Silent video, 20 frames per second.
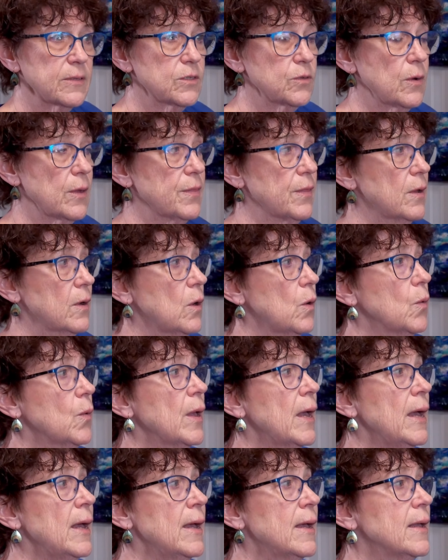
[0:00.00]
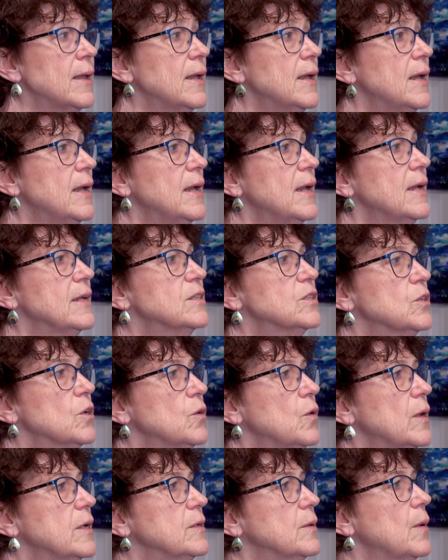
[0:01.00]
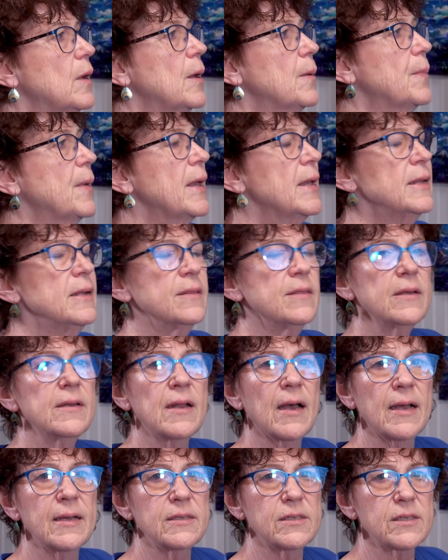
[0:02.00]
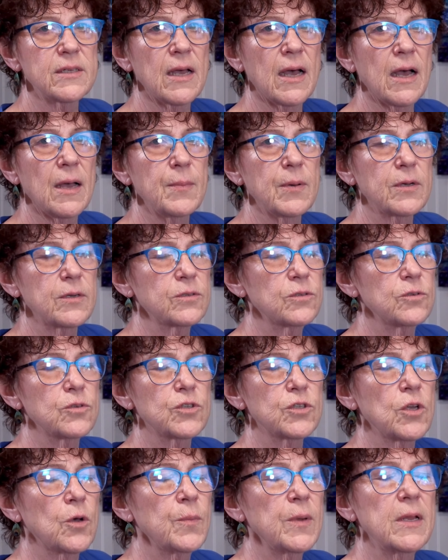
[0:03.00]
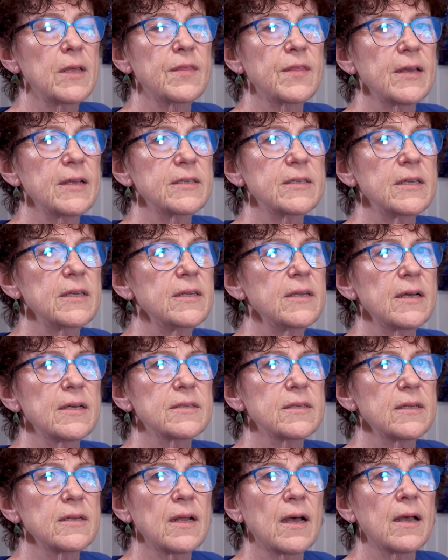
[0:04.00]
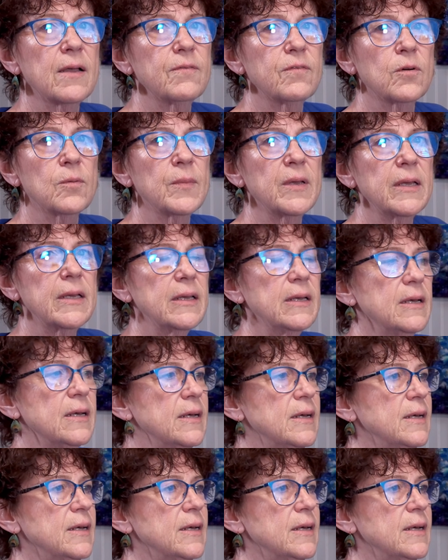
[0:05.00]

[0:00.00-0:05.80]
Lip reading: So I thought, okay. And so I painted the night sky because there's so many things he does at night for me.